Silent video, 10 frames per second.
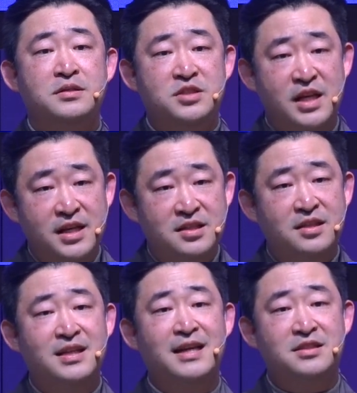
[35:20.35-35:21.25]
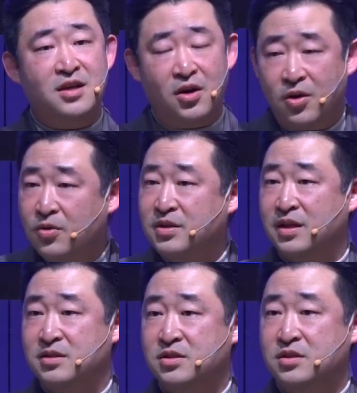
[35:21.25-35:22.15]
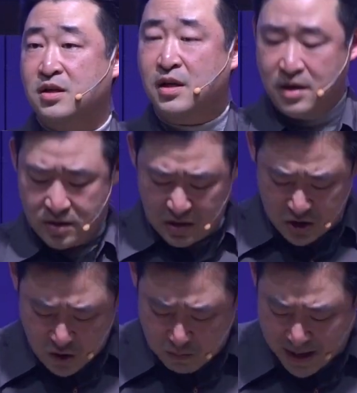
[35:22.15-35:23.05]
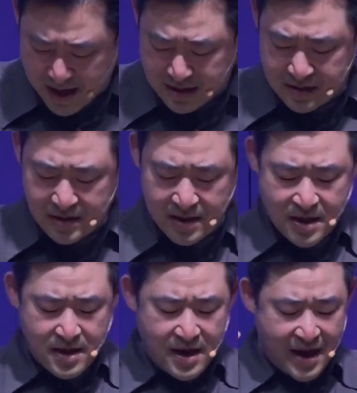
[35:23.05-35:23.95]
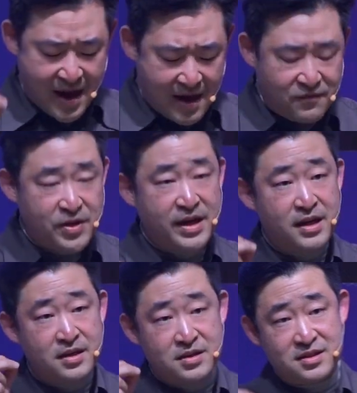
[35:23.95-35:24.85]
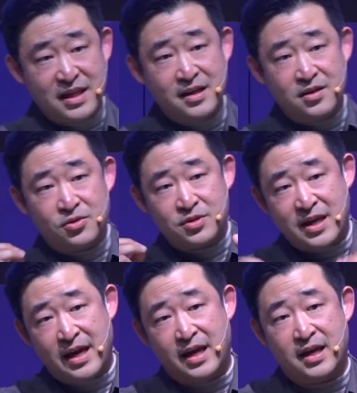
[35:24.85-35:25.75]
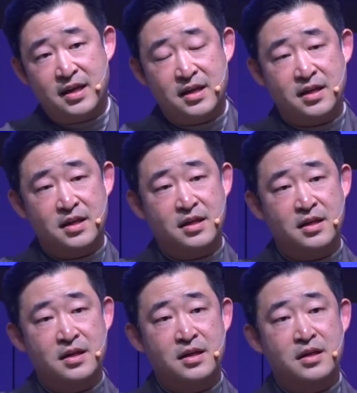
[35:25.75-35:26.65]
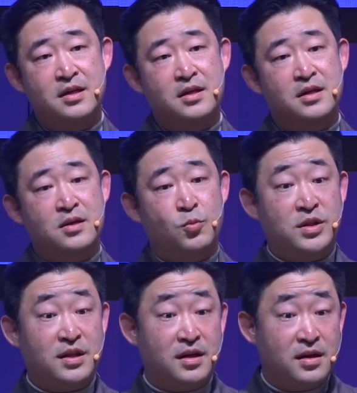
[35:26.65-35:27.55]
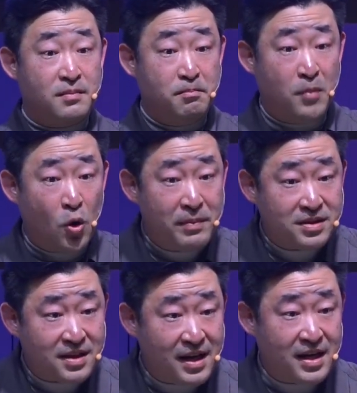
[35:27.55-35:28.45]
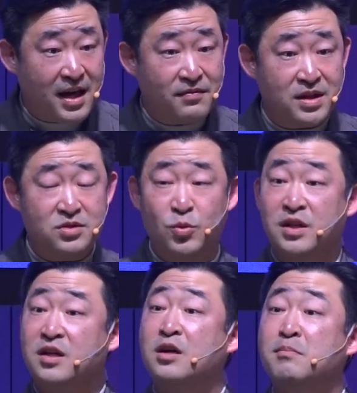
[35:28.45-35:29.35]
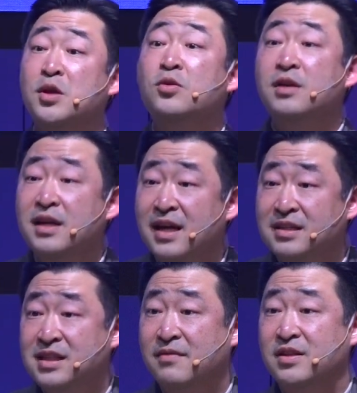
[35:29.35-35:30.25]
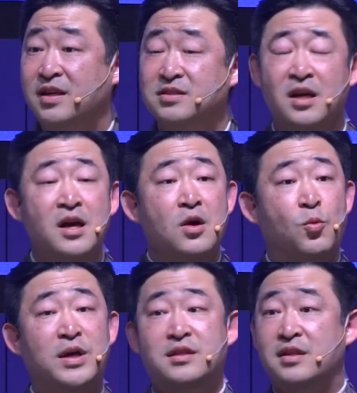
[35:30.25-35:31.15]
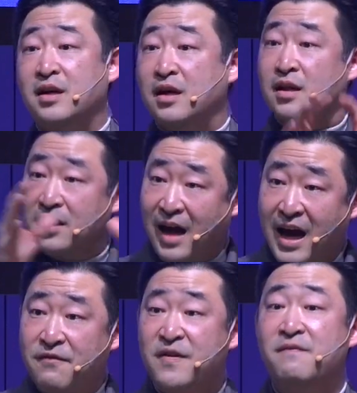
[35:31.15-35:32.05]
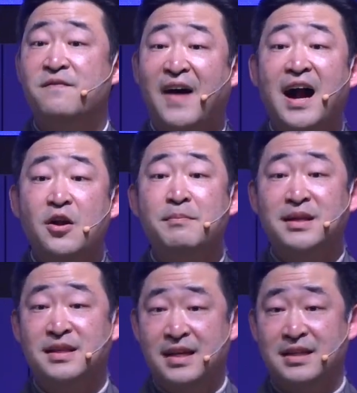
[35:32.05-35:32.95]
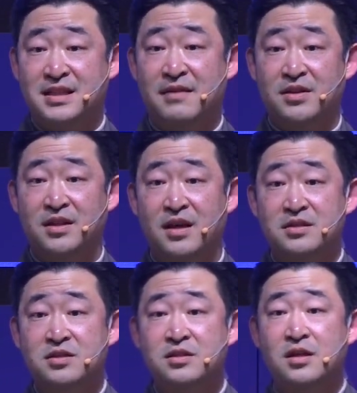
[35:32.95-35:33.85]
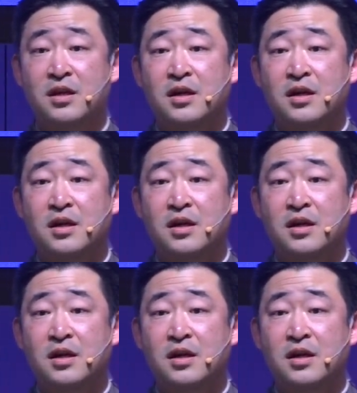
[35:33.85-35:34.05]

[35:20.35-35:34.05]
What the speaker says: Jesus has called us to spend every single day with the moments that he gave us, with the community he has given us, with the life environment he has given us,